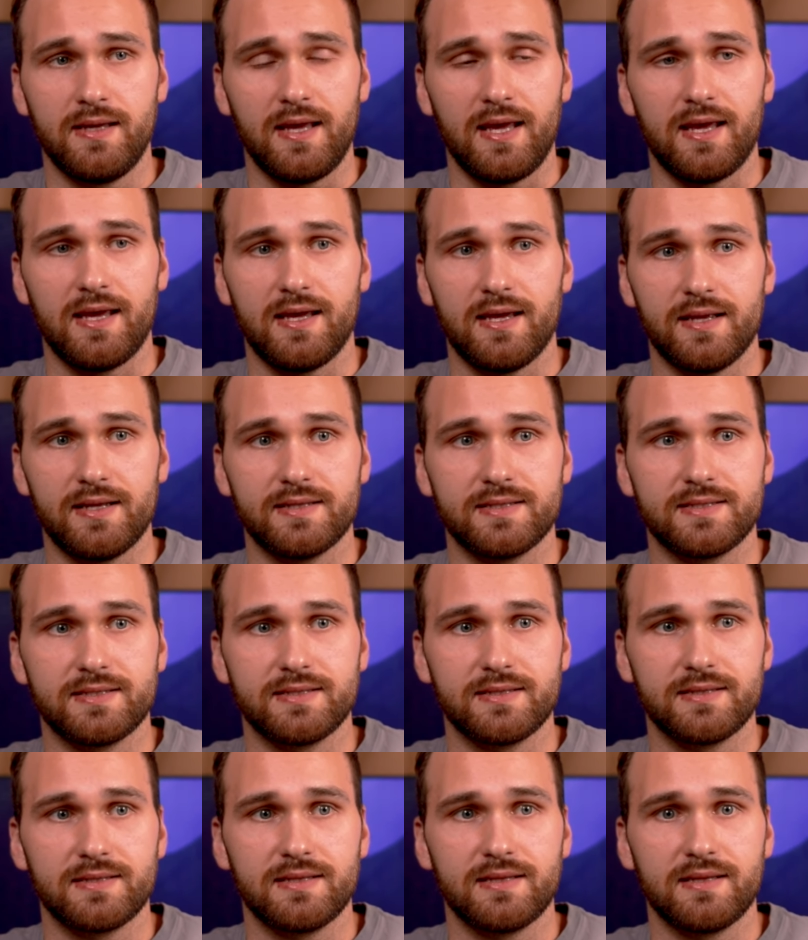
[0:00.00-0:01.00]
and
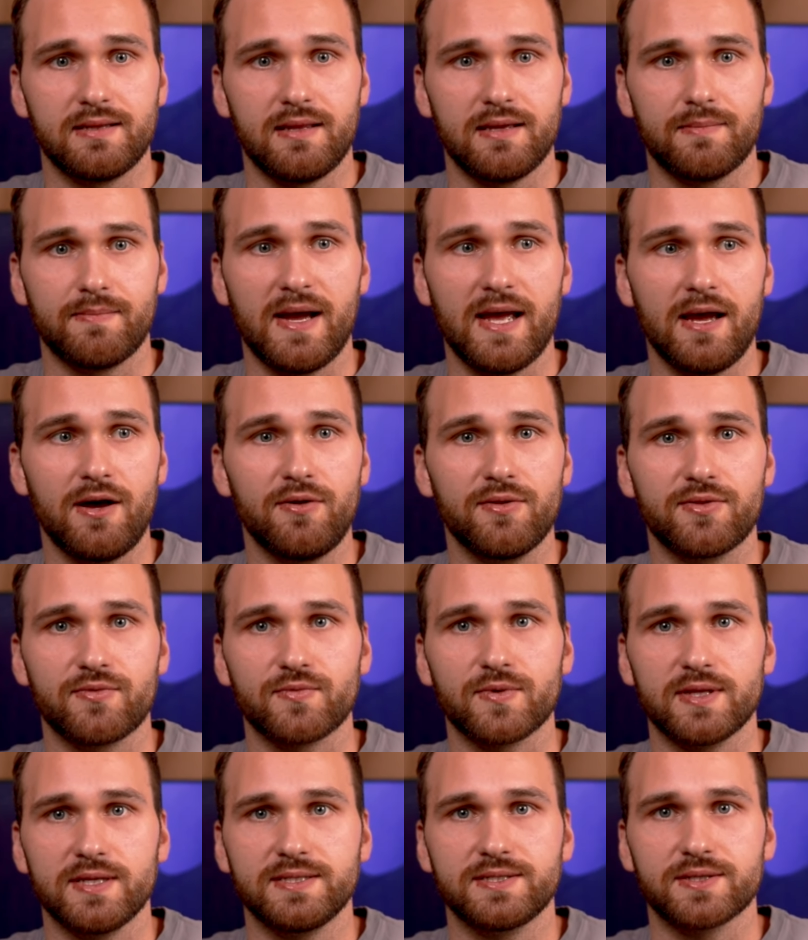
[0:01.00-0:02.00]
like my health
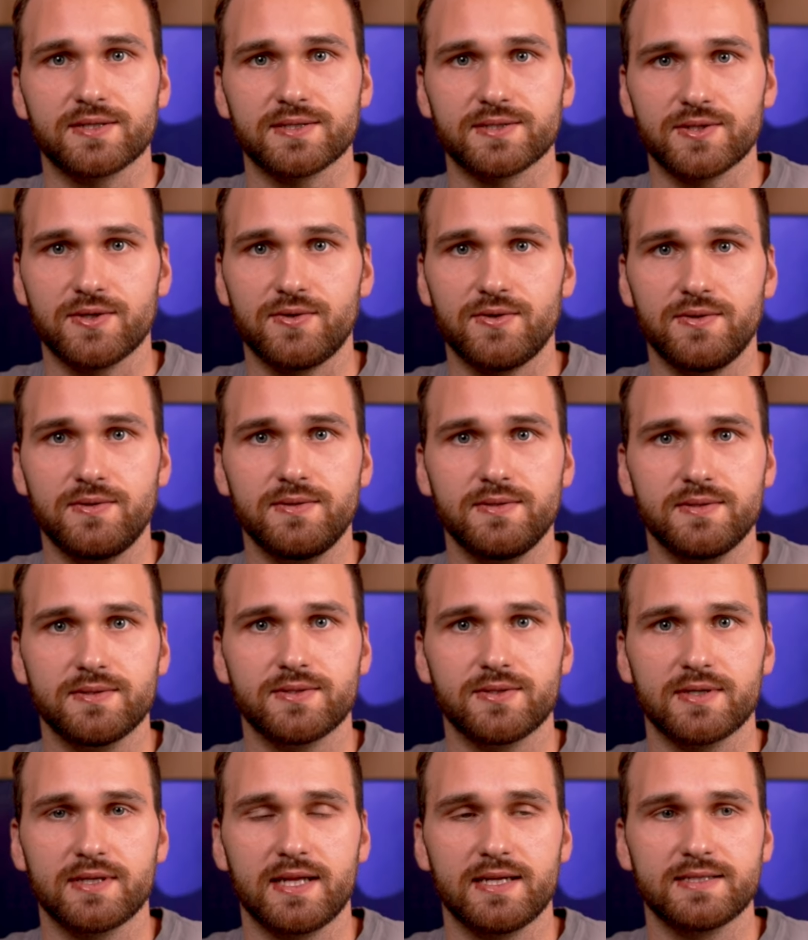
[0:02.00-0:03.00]
really took a toll
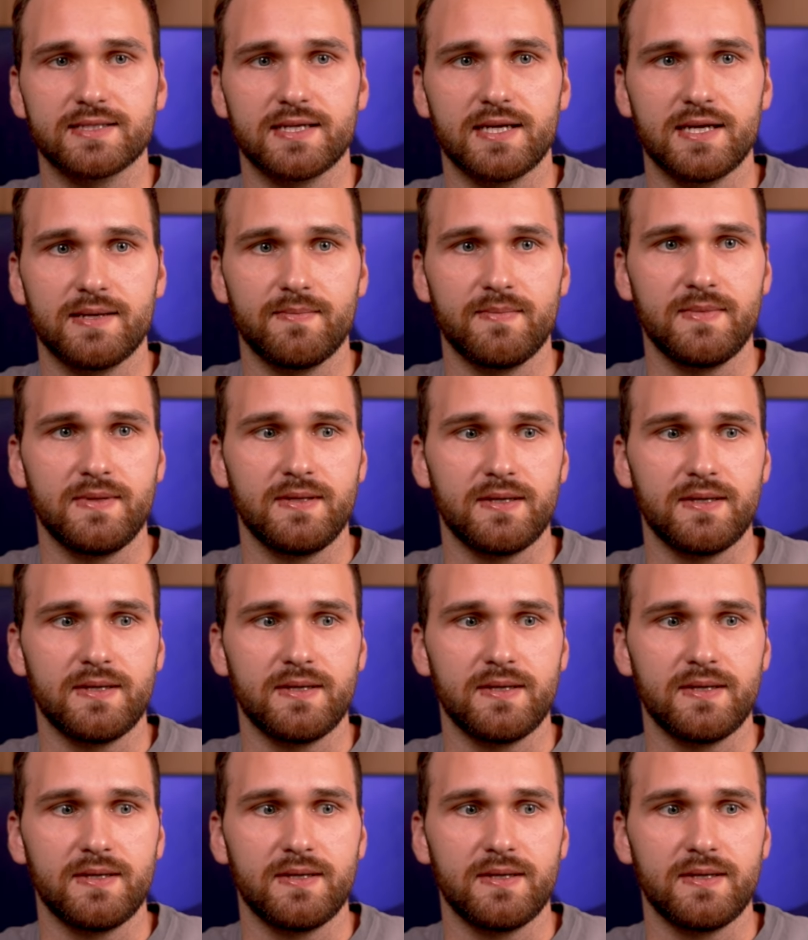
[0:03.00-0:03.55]
during that time.